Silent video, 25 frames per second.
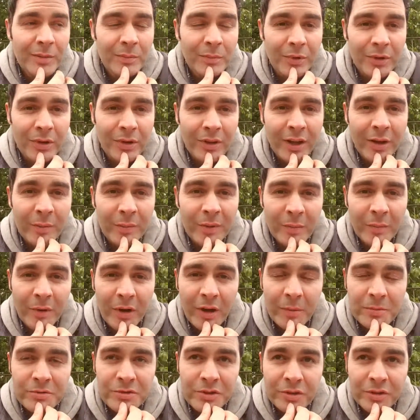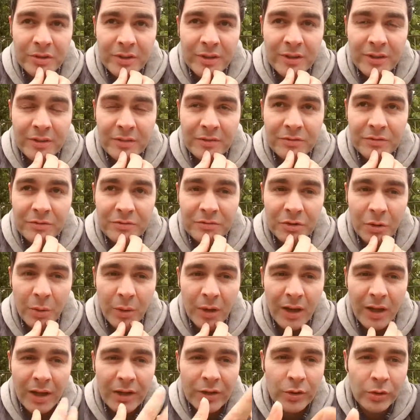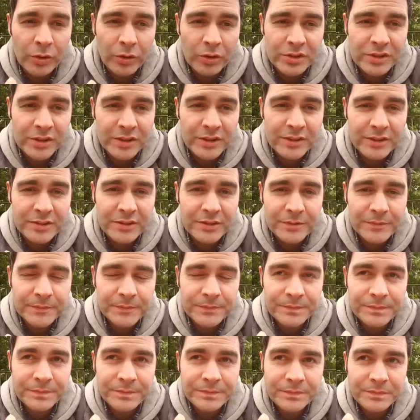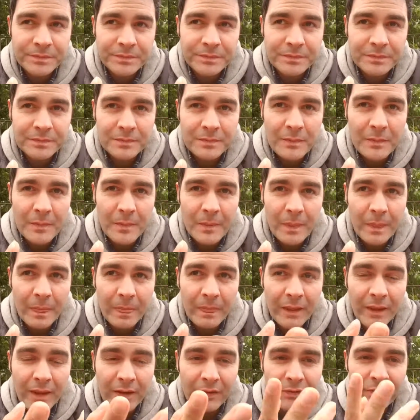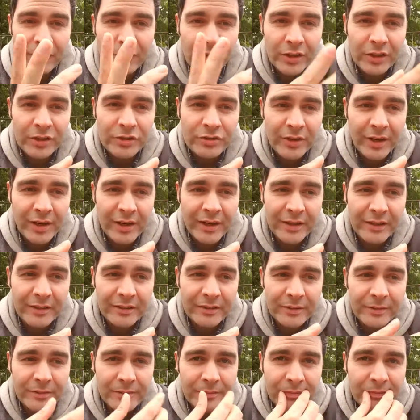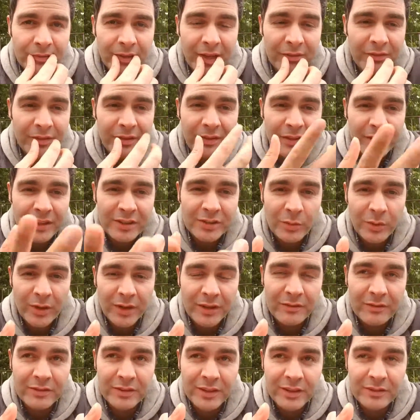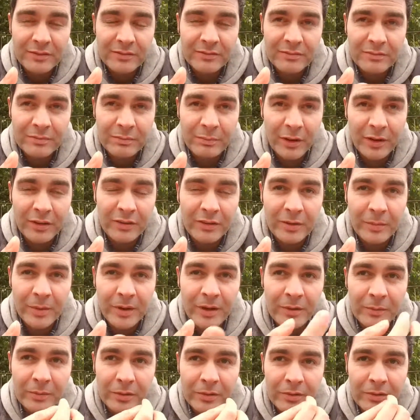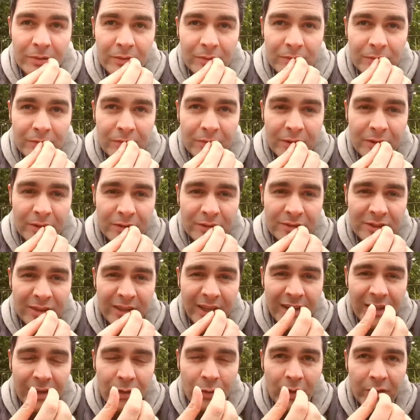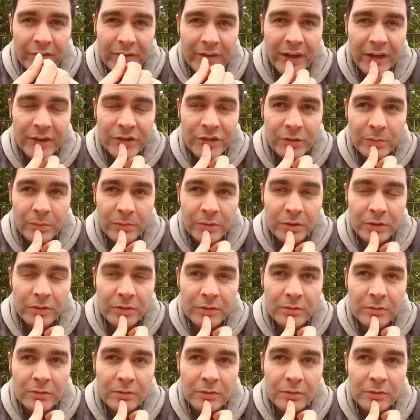But that'd be my option. Do a lot of courses, get fully trained, even the things I weren't even that bothered about, but to get that qualification would be good.